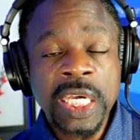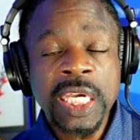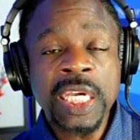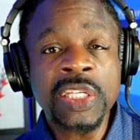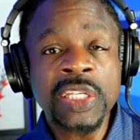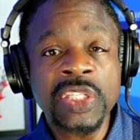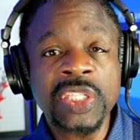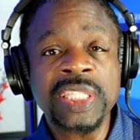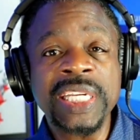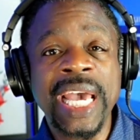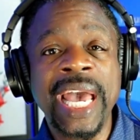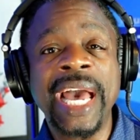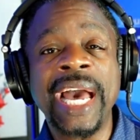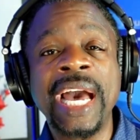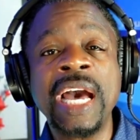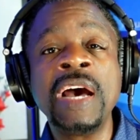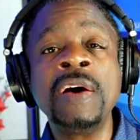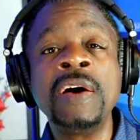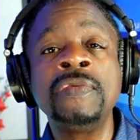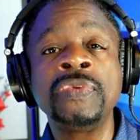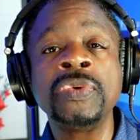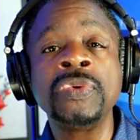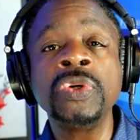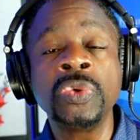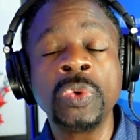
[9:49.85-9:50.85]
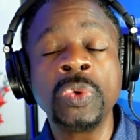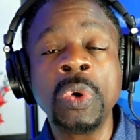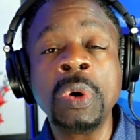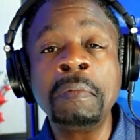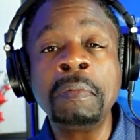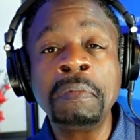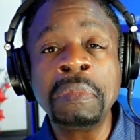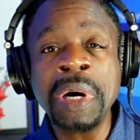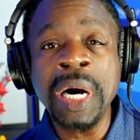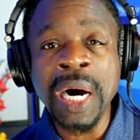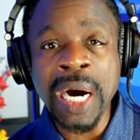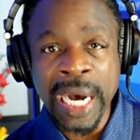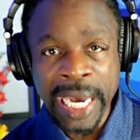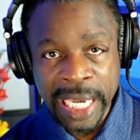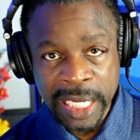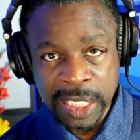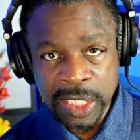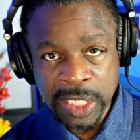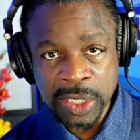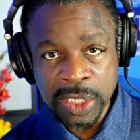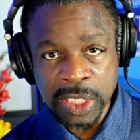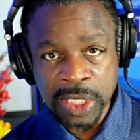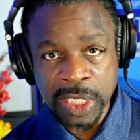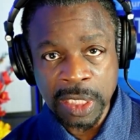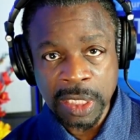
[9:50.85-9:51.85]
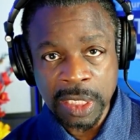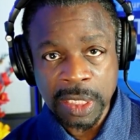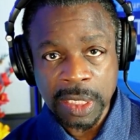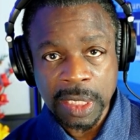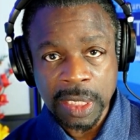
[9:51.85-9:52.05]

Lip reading: is to have your mind